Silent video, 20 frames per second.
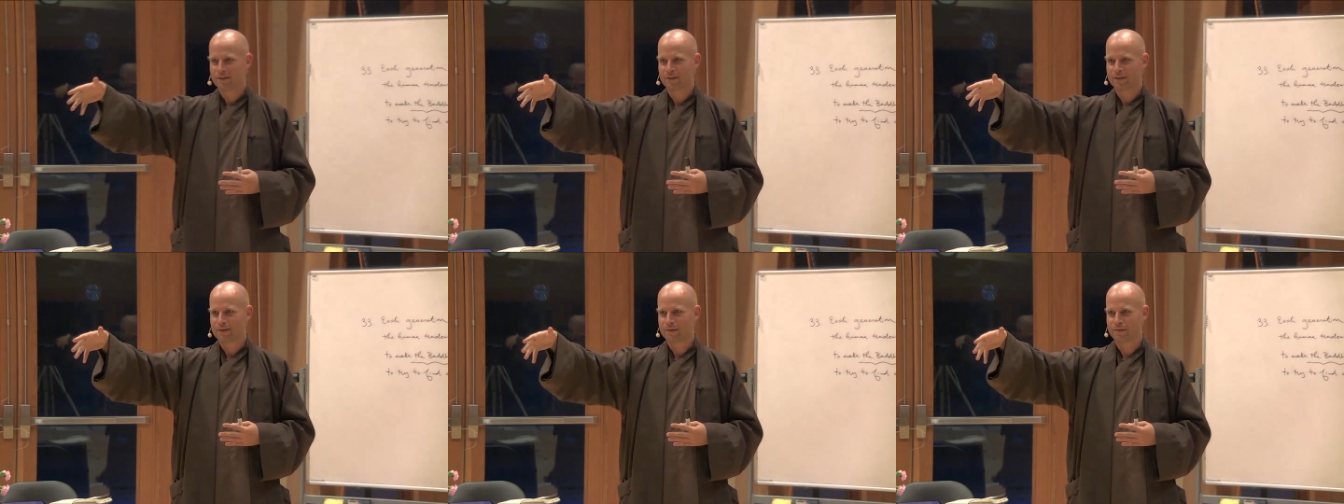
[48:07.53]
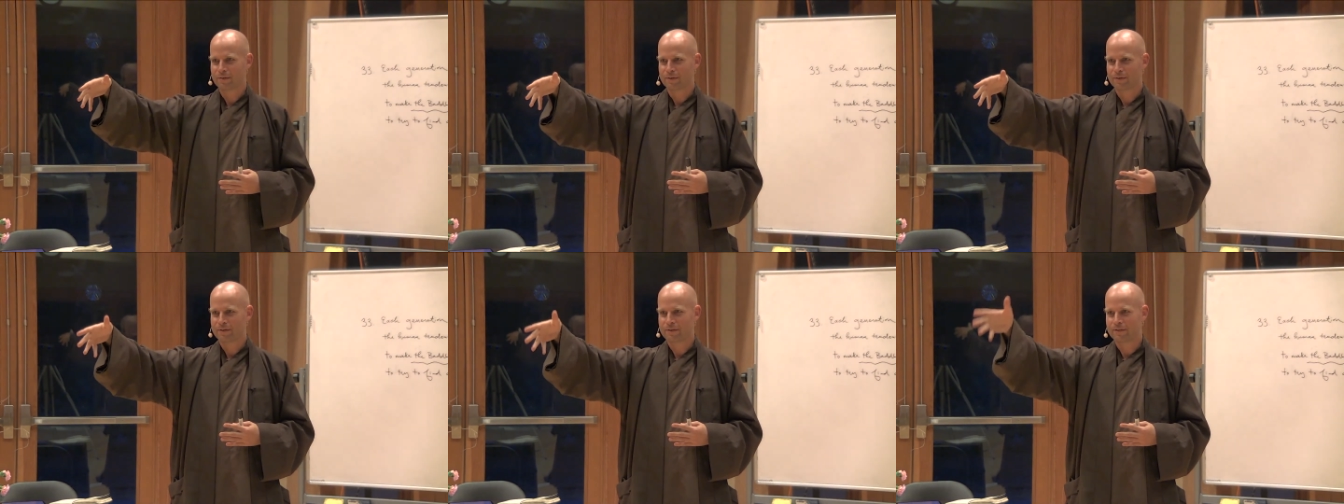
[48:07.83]

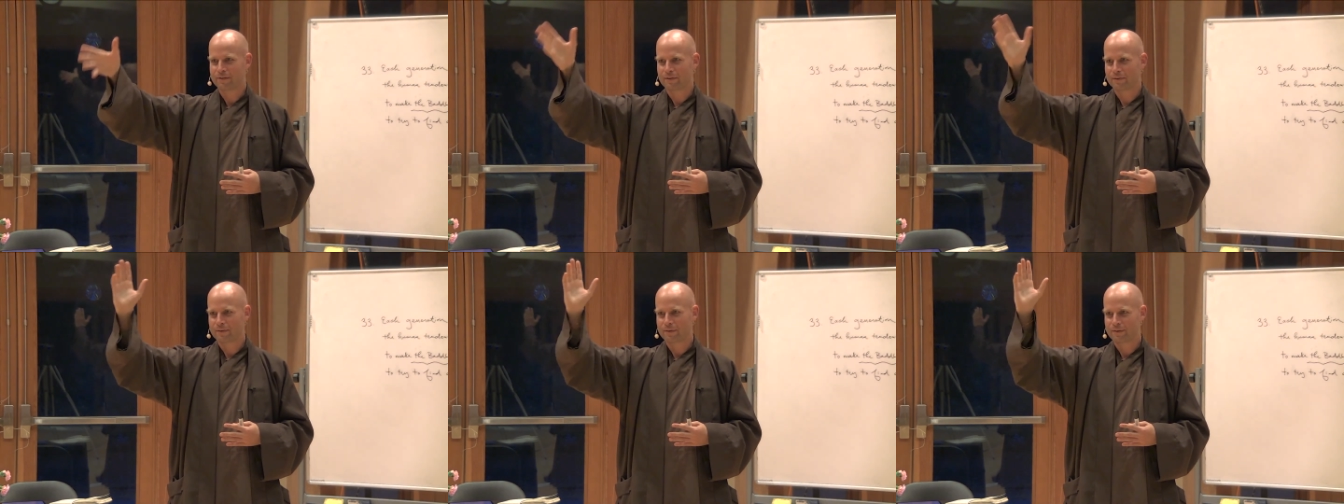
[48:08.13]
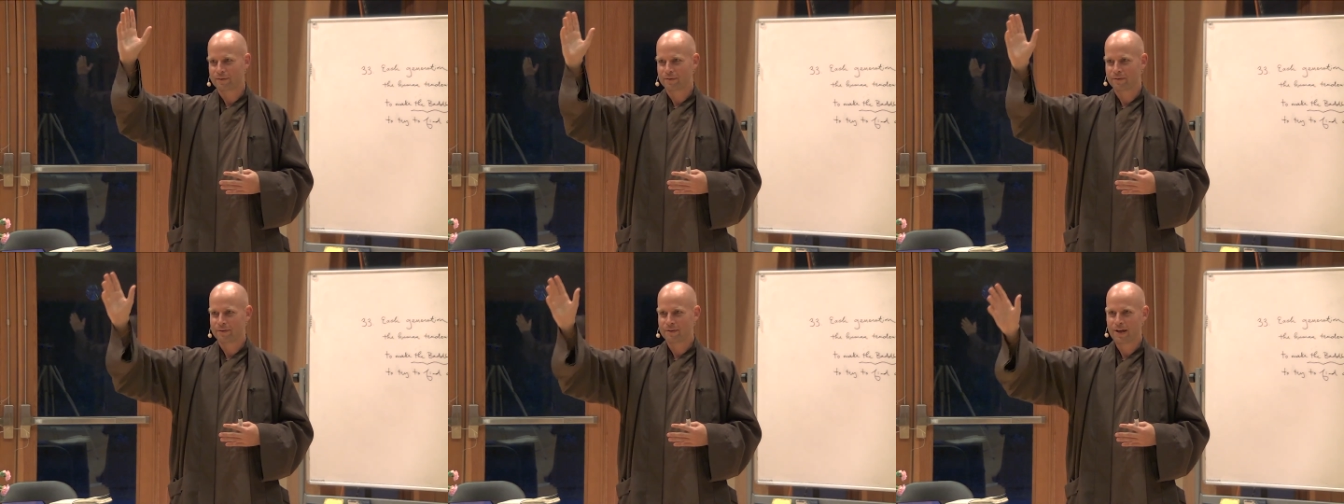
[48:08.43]
or
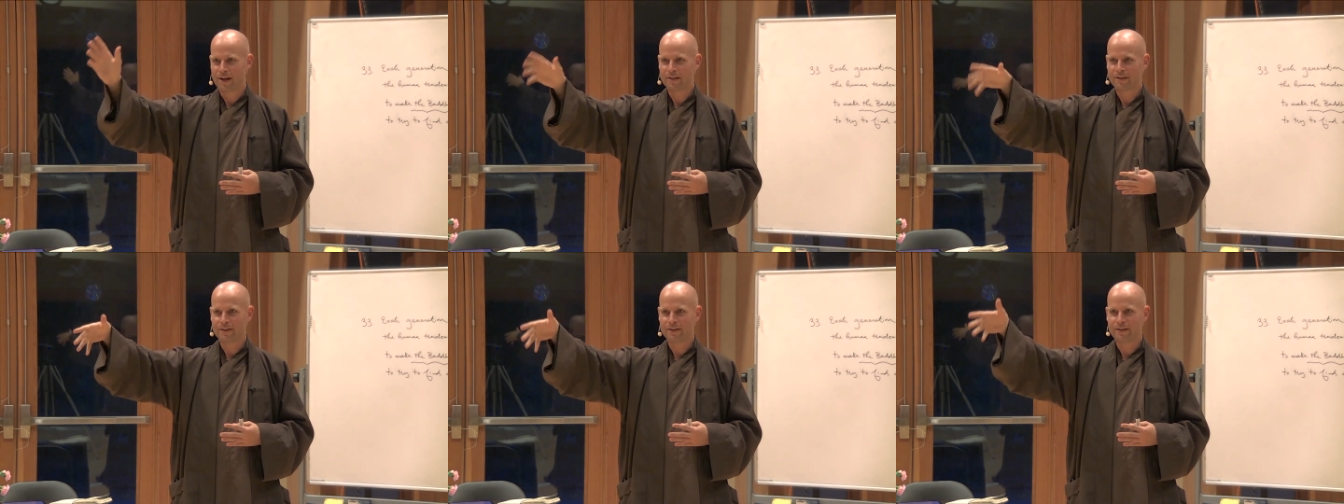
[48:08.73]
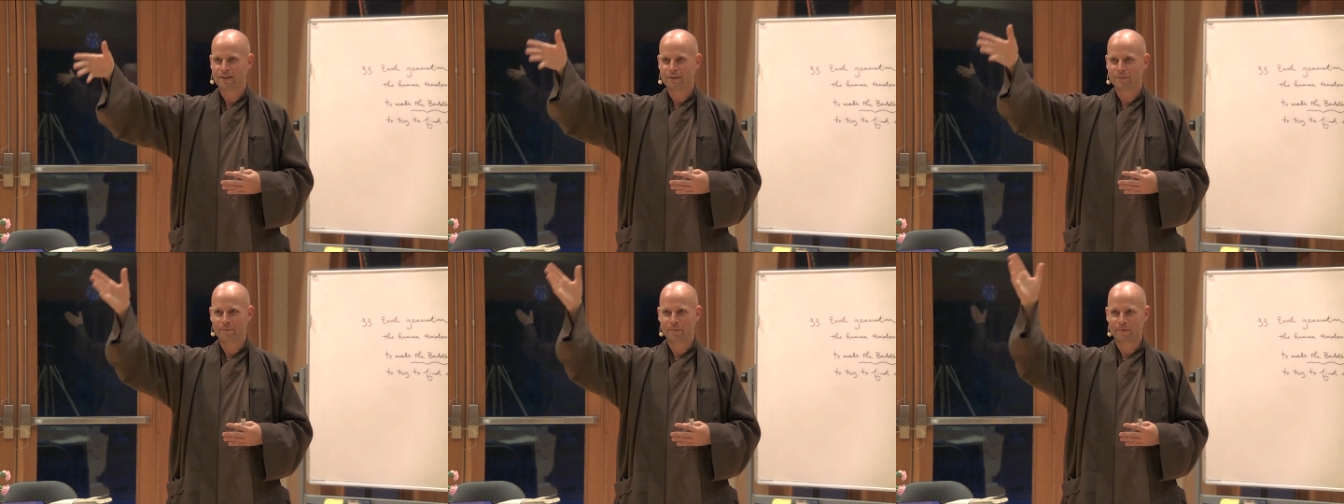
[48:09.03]
Sister
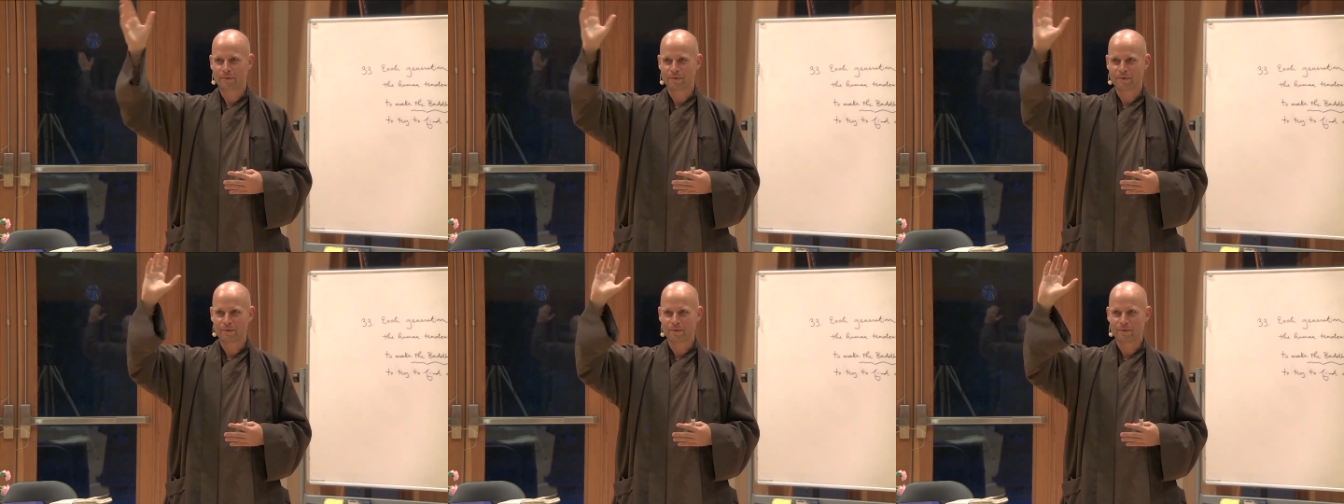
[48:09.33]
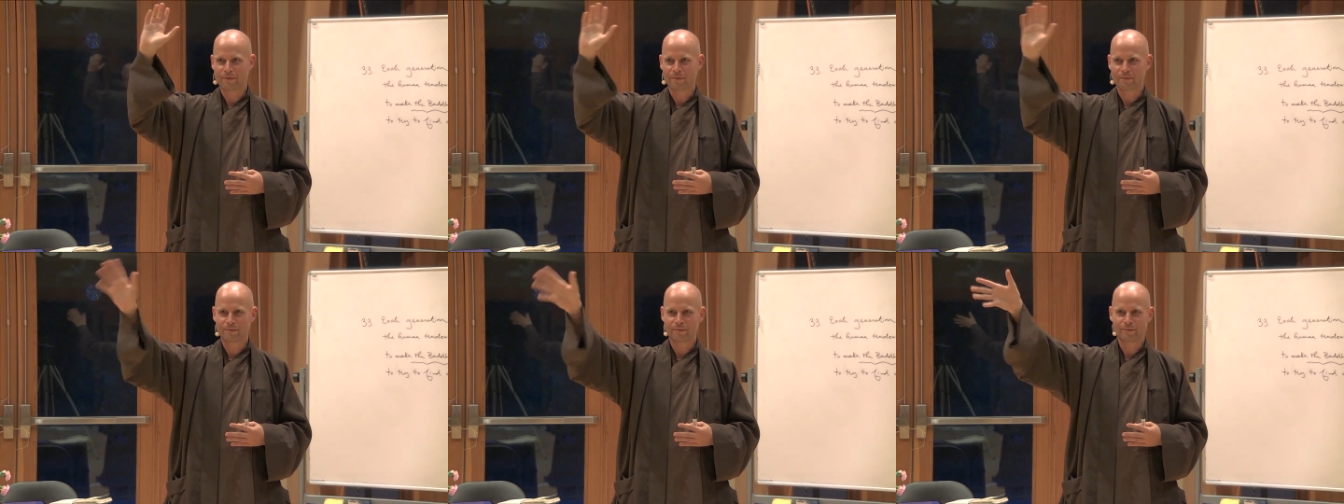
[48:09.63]
Dangnim
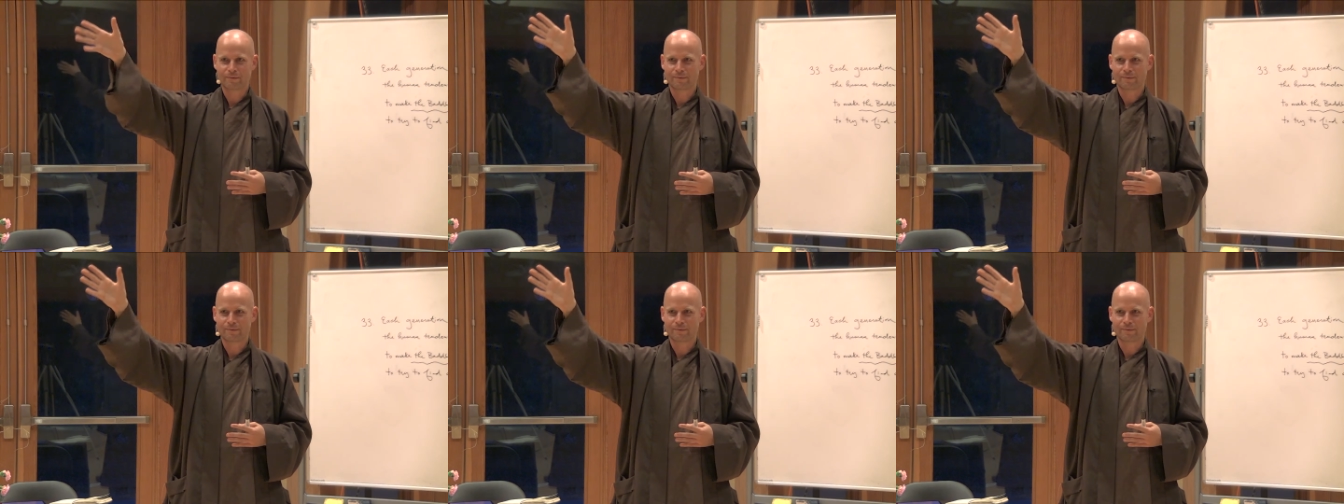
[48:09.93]
or